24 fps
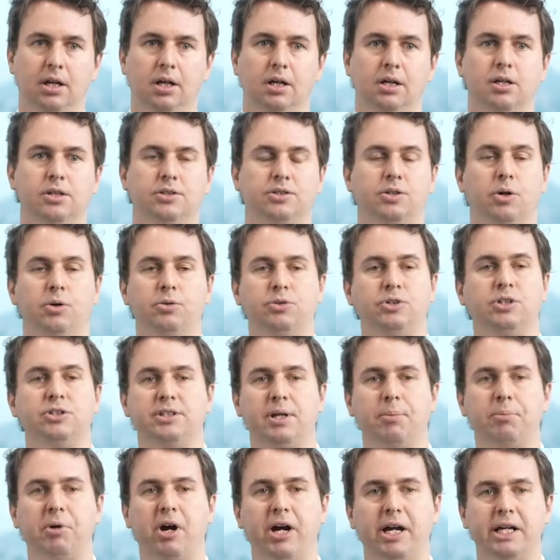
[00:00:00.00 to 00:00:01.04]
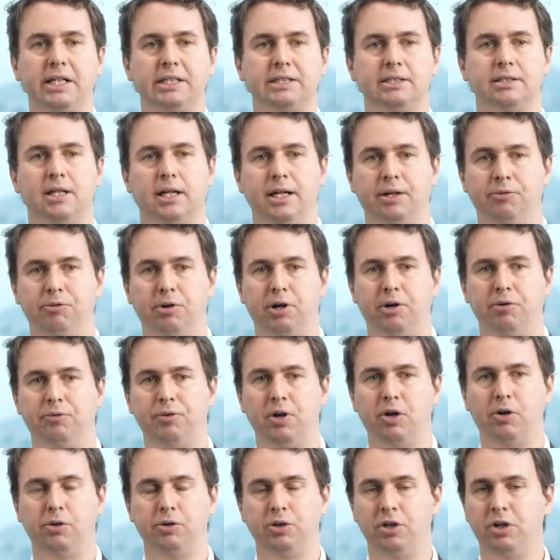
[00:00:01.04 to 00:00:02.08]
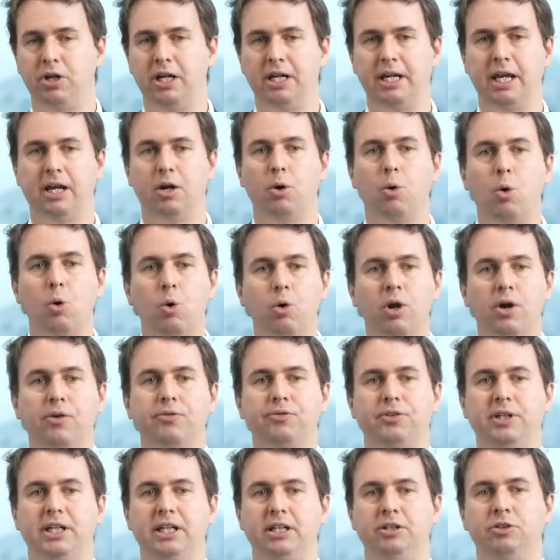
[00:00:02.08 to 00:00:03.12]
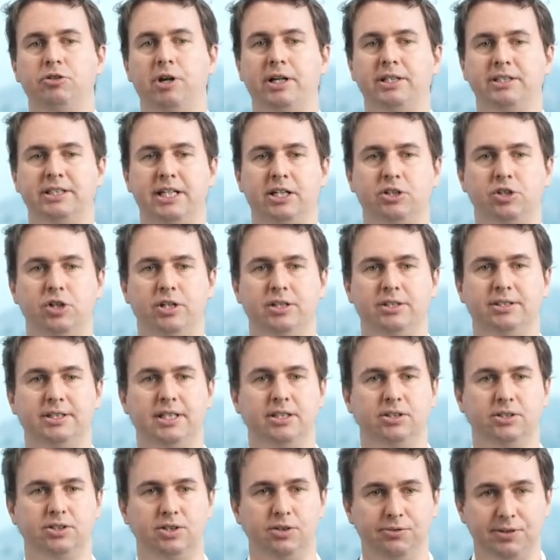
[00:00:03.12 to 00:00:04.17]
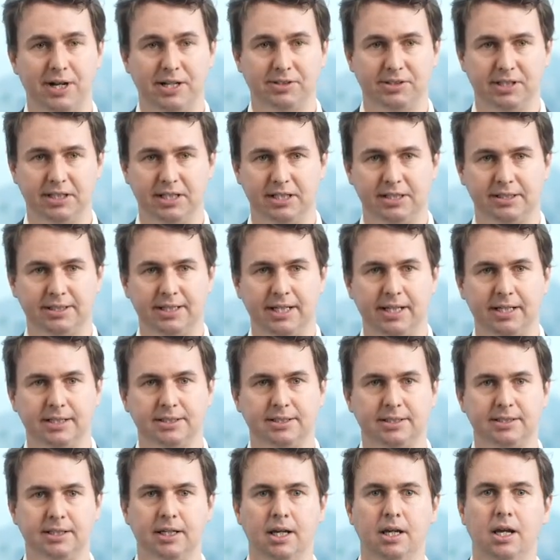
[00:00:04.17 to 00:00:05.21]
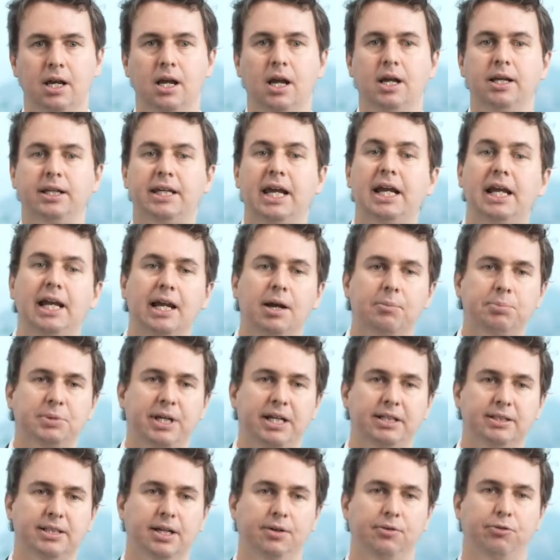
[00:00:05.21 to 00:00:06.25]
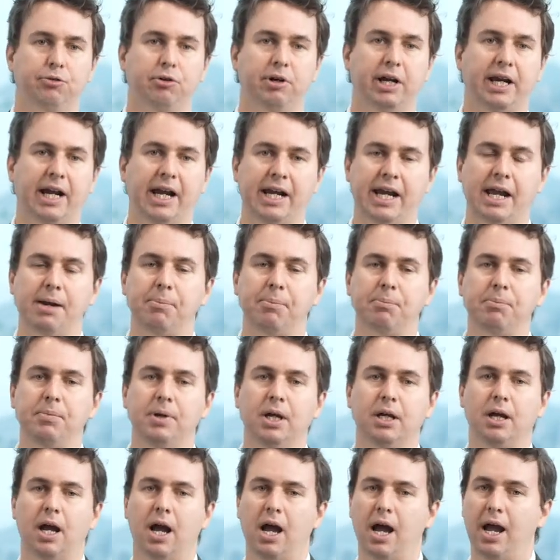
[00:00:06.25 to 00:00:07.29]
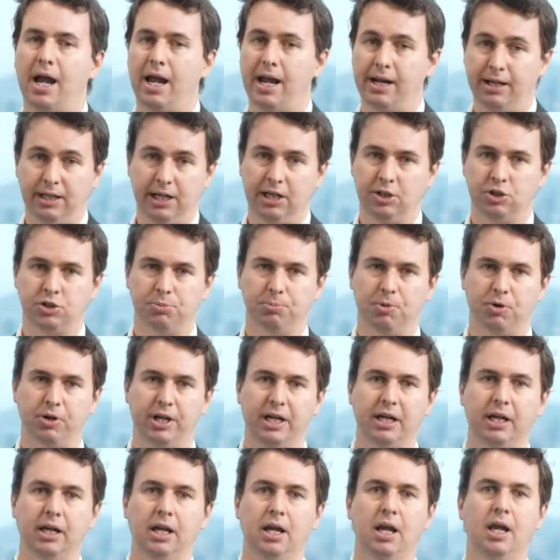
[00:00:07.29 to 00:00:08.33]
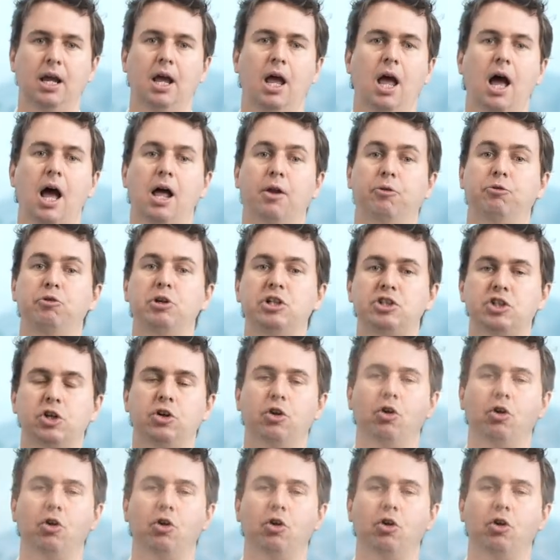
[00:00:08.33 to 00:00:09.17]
So to summarize, in Realinflo, you can get all of the transactions since 2006, daily updates at 3 a.m. Each morning, regional